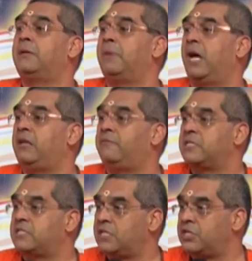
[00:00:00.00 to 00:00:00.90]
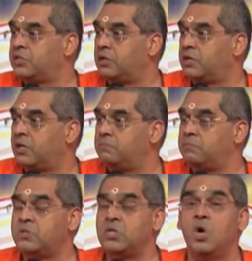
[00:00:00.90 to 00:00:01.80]
the manifestation
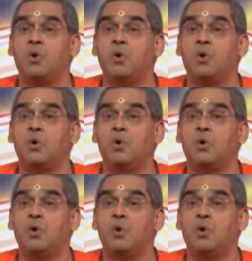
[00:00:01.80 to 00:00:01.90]
comes,